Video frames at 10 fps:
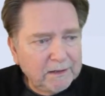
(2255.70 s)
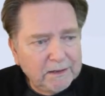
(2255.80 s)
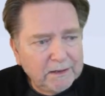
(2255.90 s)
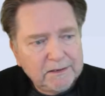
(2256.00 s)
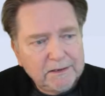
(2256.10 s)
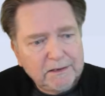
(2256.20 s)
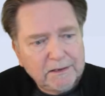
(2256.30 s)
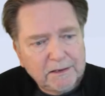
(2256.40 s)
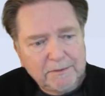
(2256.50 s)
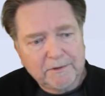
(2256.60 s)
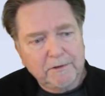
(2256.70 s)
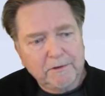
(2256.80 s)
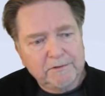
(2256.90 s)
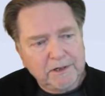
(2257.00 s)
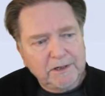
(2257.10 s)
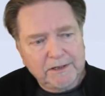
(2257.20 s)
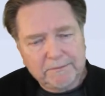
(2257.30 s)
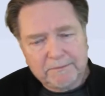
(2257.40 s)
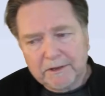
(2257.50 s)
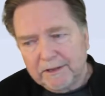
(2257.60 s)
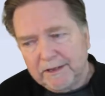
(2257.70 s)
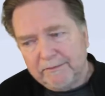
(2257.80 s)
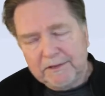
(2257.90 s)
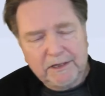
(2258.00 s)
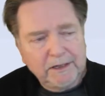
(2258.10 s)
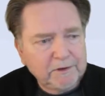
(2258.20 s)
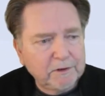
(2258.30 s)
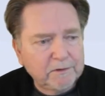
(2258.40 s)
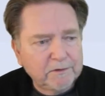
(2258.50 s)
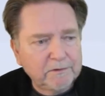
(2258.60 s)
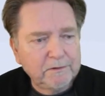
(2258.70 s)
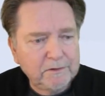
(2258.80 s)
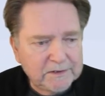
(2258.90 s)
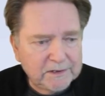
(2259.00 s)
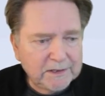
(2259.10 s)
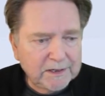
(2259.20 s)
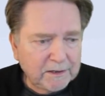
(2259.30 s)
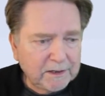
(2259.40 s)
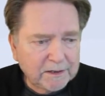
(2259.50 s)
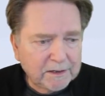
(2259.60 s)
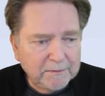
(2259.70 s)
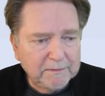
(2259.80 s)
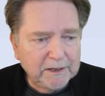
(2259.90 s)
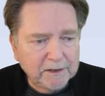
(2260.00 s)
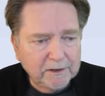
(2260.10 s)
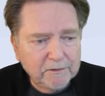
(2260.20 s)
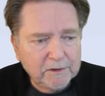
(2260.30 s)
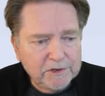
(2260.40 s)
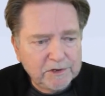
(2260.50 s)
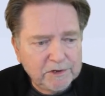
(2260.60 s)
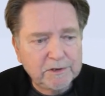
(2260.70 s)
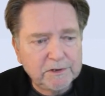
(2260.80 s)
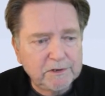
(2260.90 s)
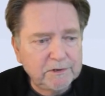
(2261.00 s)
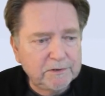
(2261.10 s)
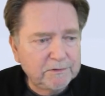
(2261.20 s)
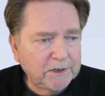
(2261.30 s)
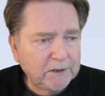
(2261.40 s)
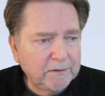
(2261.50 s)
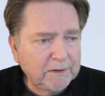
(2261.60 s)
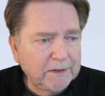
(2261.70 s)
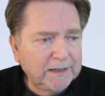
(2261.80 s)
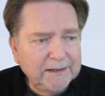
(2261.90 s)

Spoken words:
And then the document goes on, and I'm not going to have the time to go through this entire document, but I encourage you to do so.